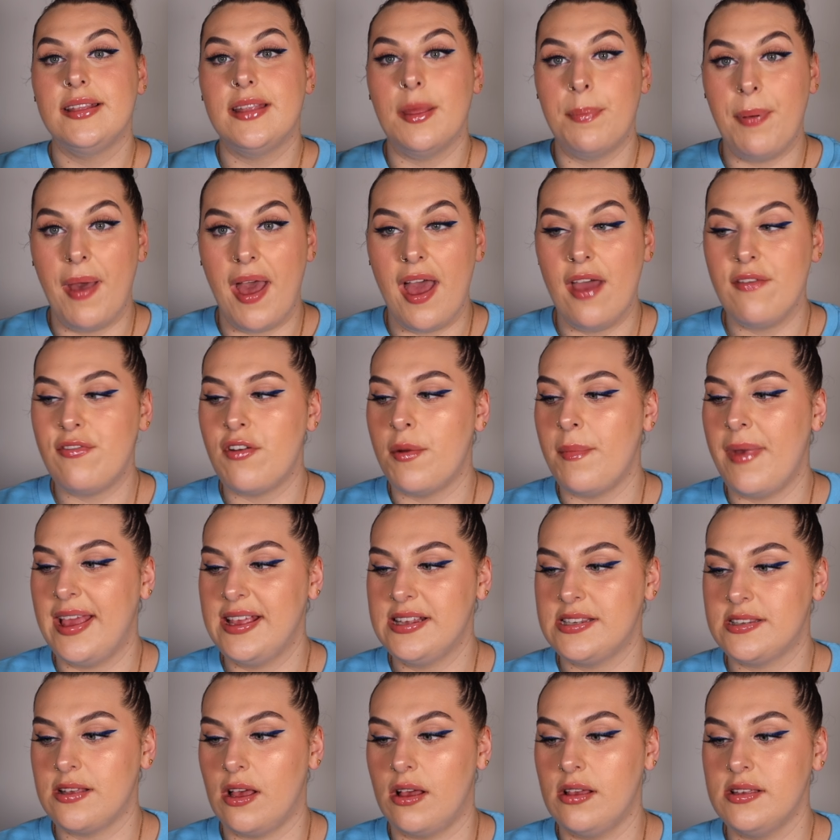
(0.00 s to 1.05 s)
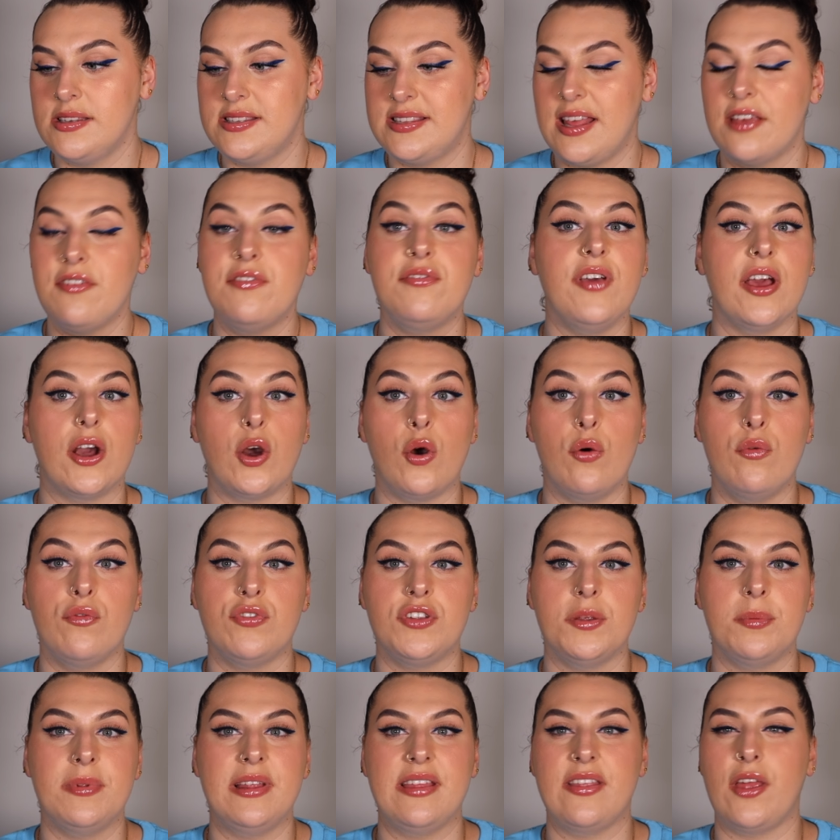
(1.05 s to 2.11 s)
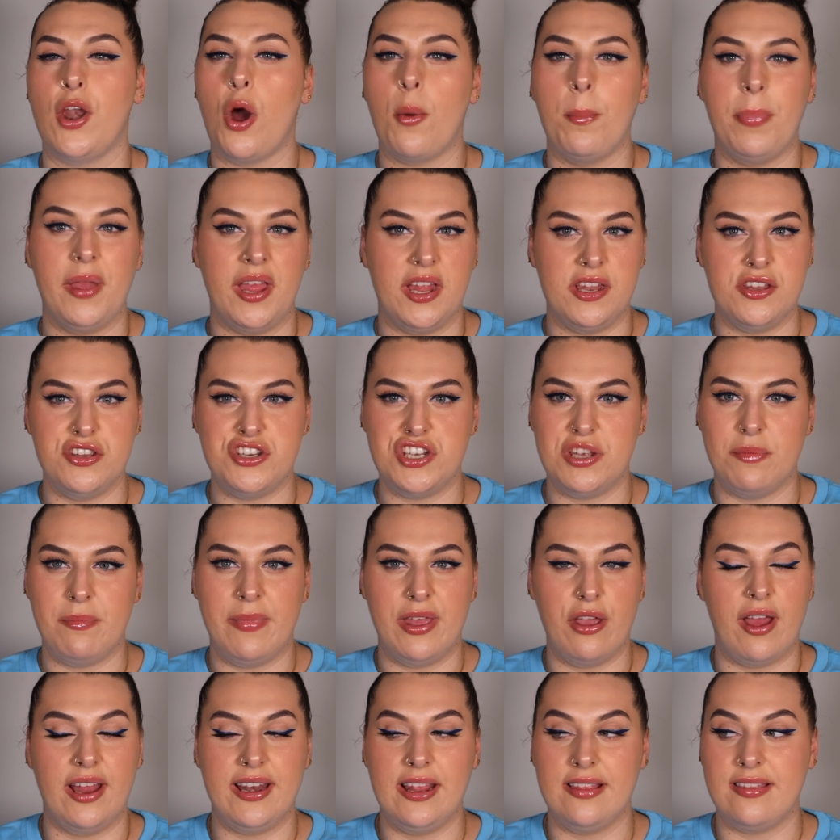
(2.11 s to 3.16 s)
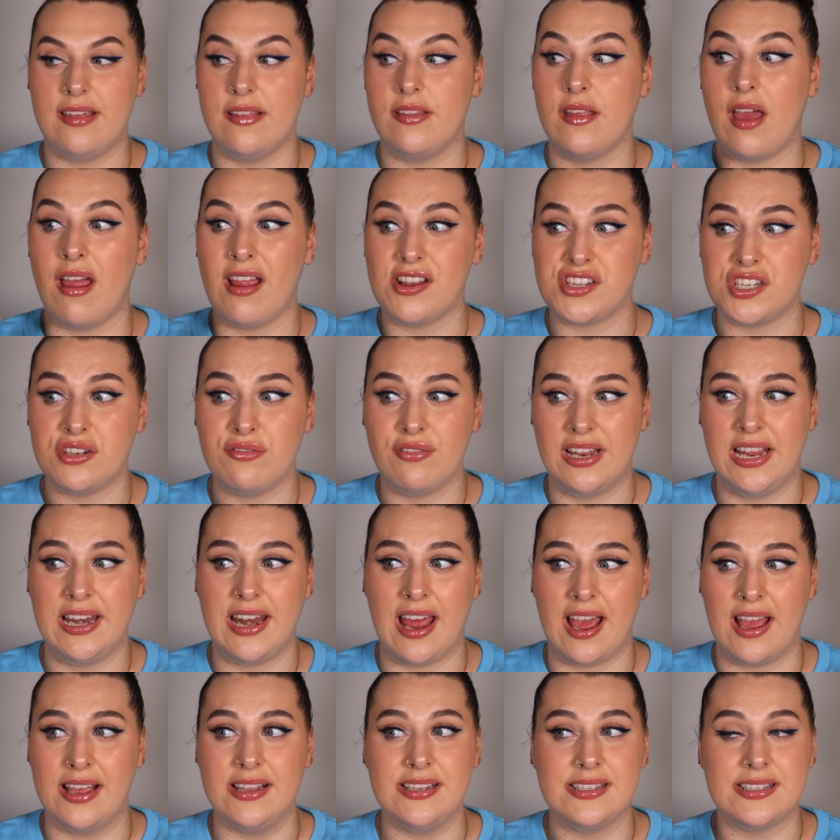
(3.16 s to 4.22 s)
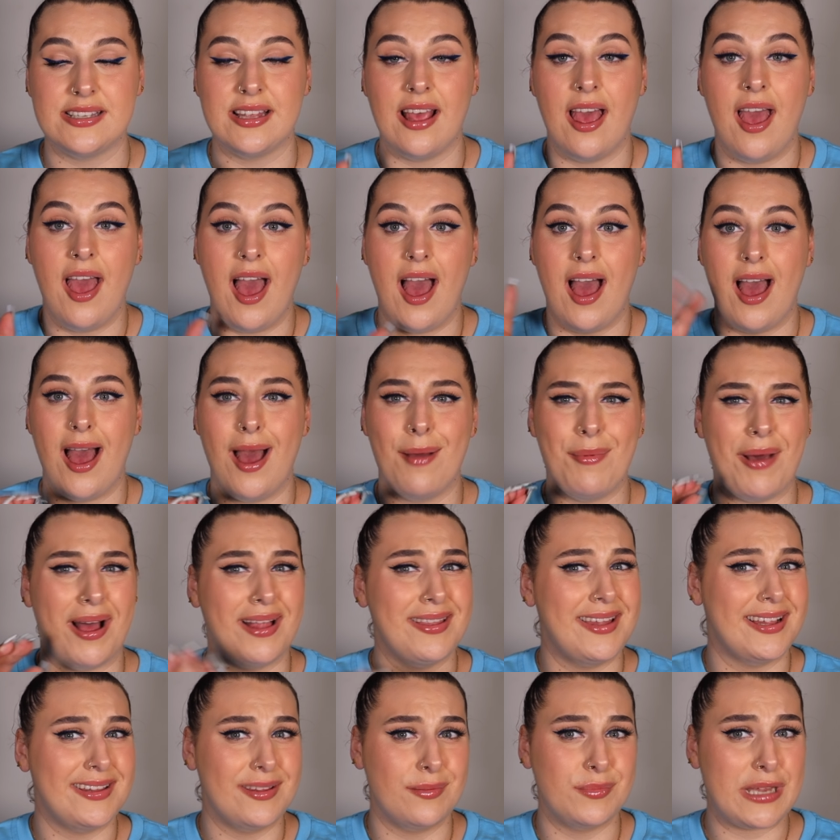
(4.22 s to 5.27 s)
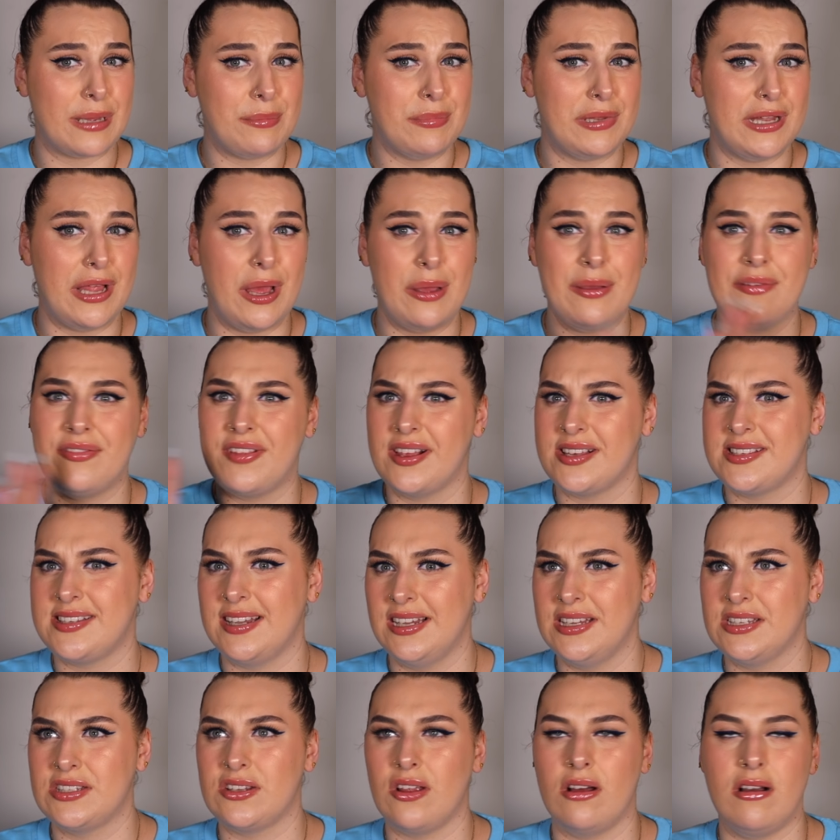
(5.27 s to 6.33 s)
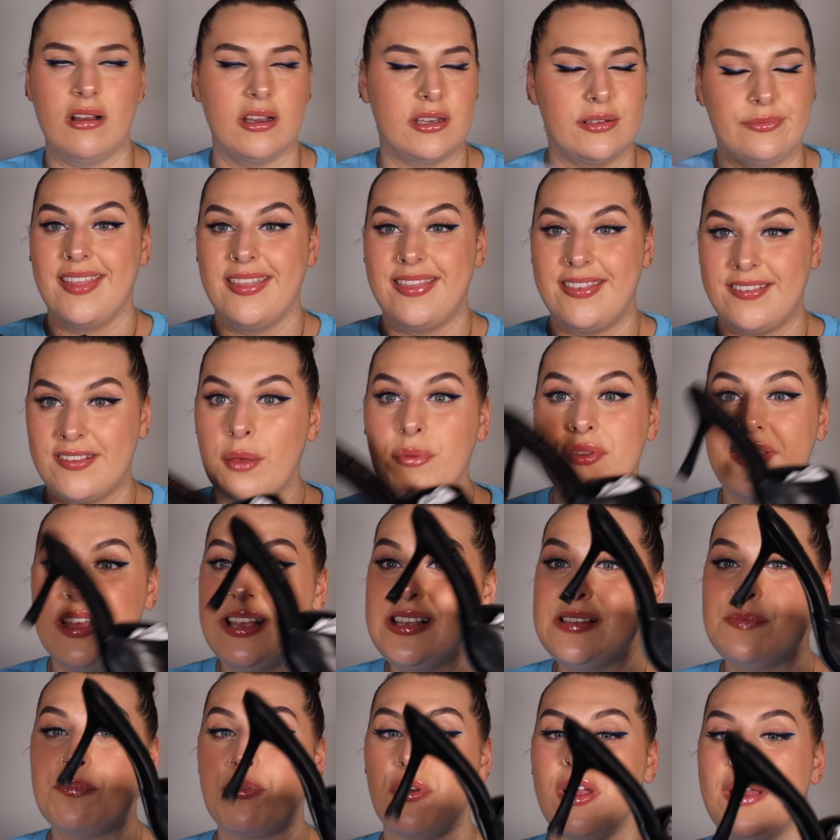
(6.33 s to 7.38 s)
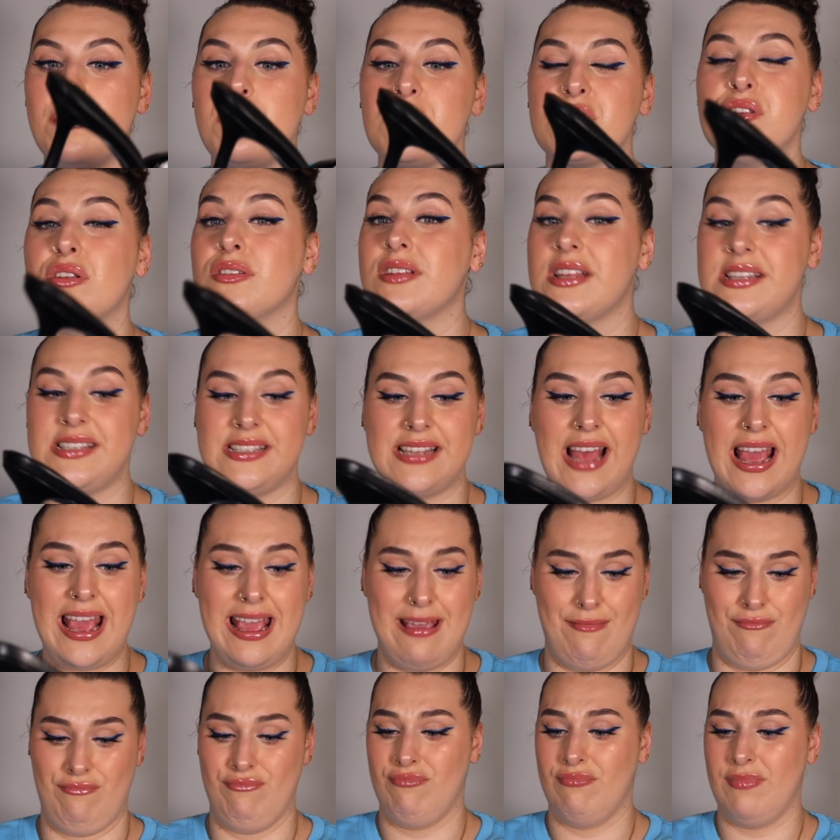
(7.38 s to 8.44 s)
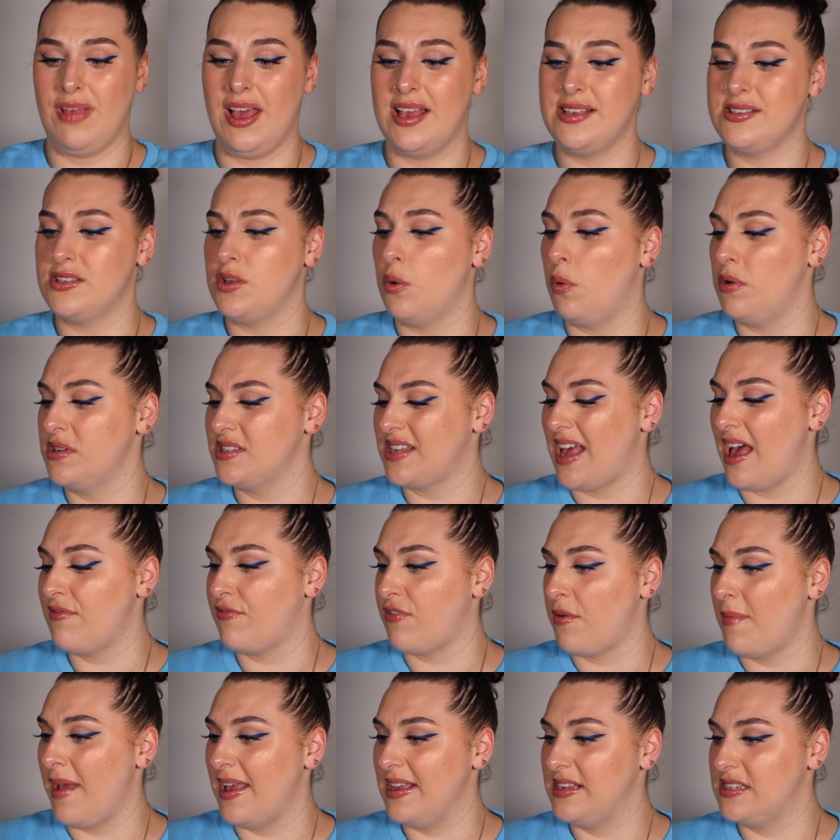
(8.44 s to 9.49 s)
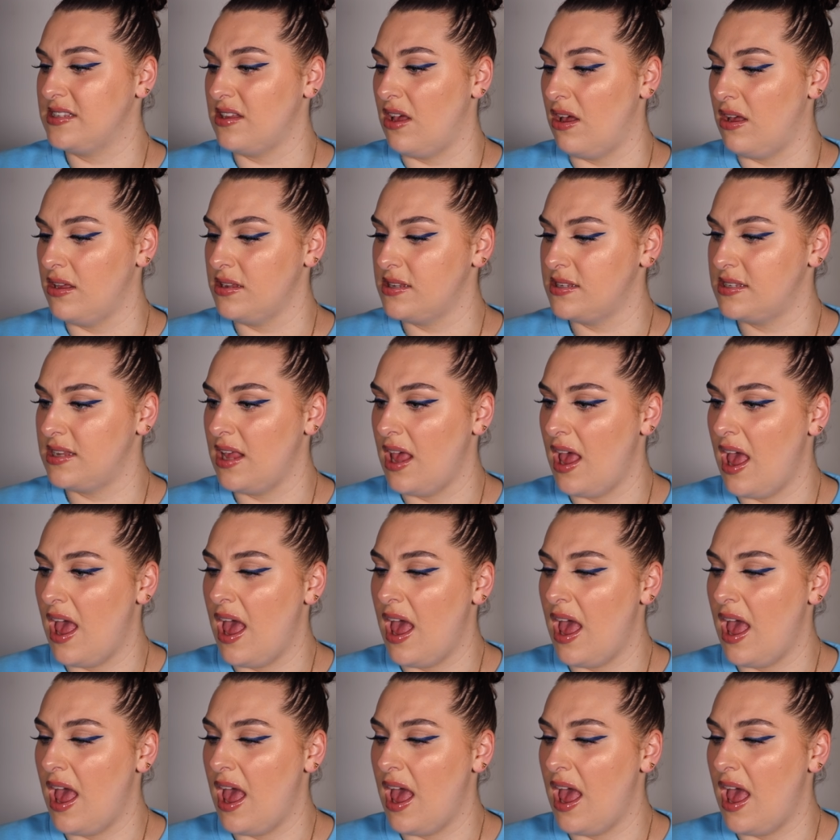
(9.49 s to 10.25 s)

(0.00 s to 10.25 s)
The pair from ASOS, they fit comfortably. They're not pinching me or anything. They're actually really nice. I'll link them down below if they're still in stock. So these pretty much look the same as the ones I have from ASOS,